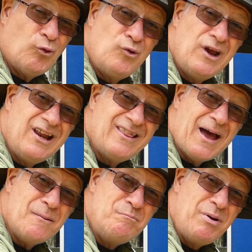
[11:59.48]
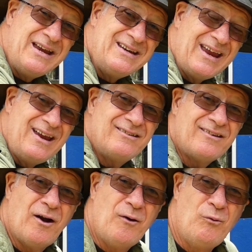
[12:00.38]
really that bendy,
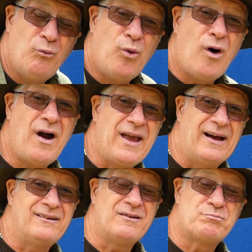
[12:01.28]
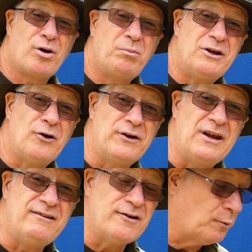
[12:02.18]
so wire is probably not an
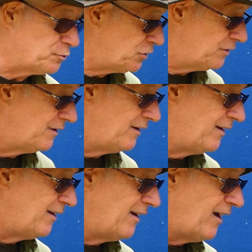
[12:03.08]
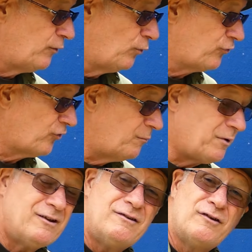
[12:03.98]
easy option. And also,
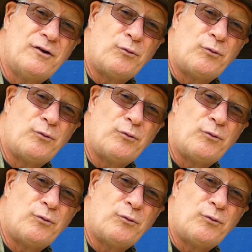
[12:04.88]
because it's on a